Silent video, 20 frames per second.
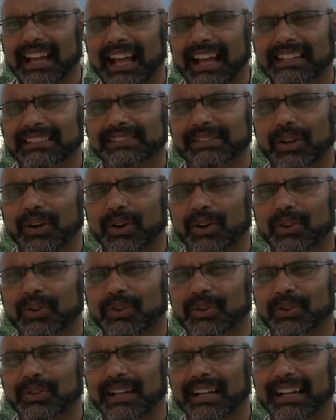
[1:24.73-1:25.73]
And
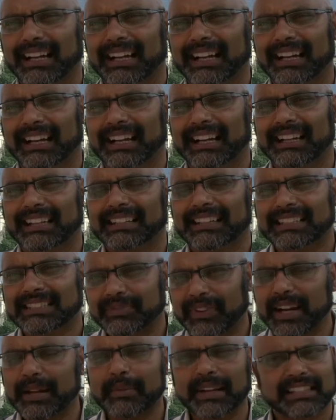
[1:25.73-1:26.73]
so it's
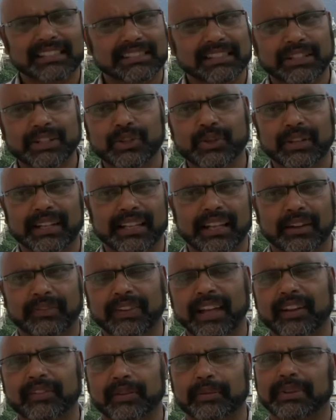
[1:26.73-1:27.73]
very much skewed in their
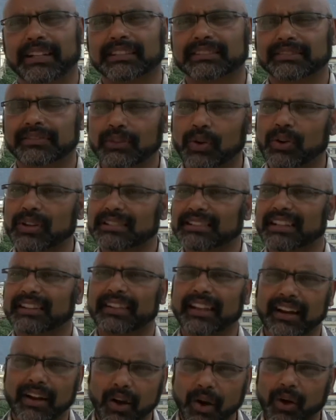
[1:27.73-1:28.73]
favor because, of course, they're
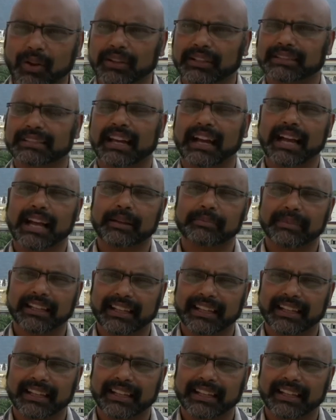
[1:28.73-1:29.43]
there all the time.